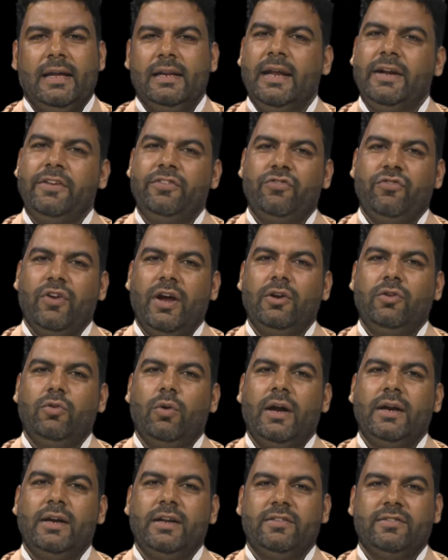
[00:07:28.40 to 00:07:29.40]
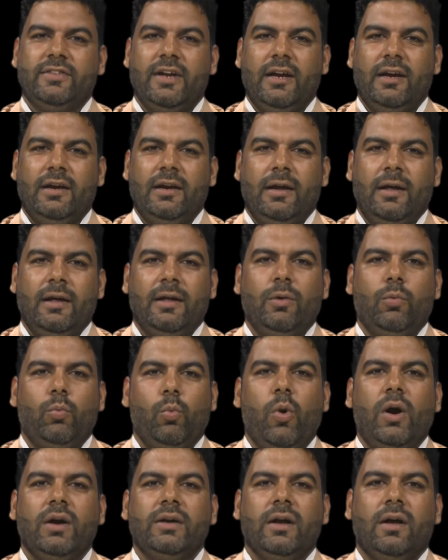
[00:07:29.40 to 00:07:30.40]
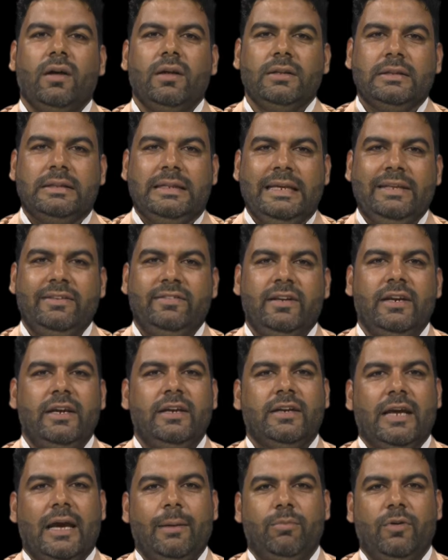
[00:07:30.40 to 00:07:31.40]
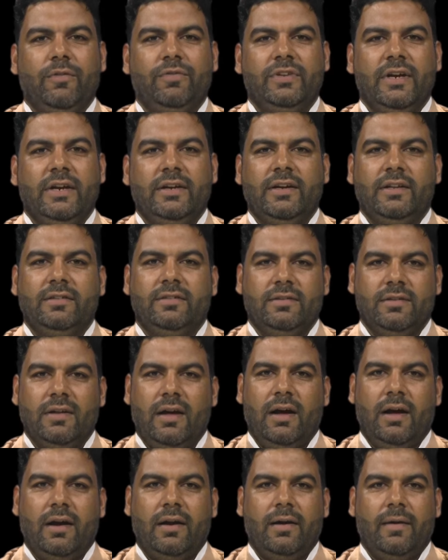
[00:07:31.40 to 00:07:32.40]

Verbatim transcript: Let's try to understand what these three types of sentences are.